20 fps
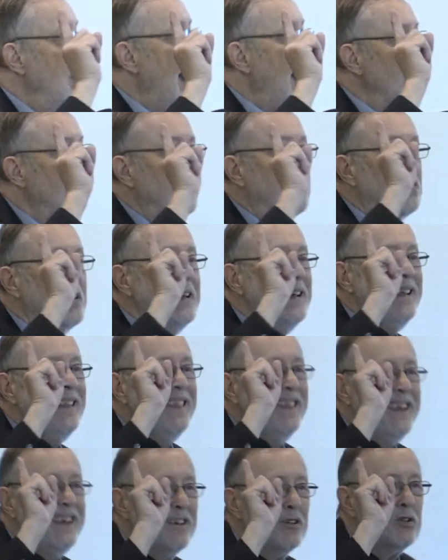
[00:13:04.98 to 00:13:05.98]
not see
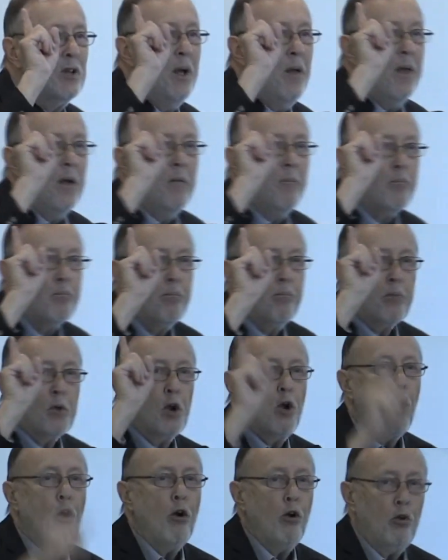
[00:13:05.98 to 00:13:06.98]
this
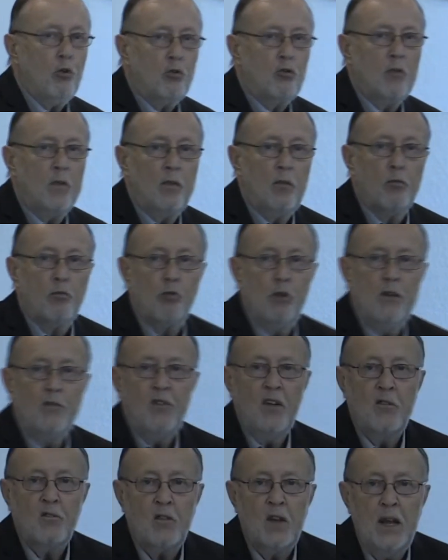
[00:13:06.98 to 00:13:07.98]
curse,
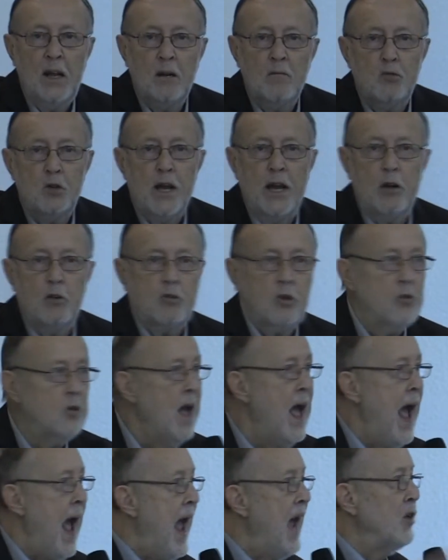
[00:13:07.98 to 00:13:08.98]
3:15 of Genesis,
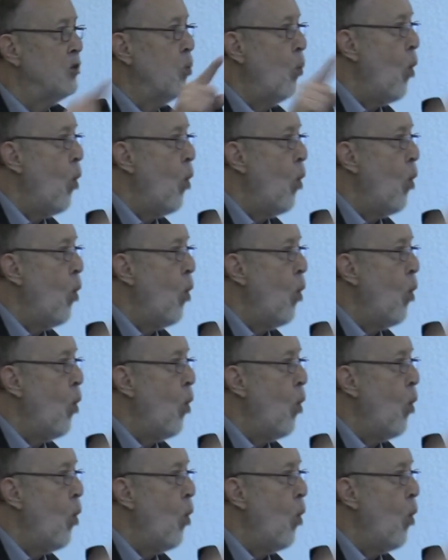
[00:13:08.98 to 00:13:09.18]
as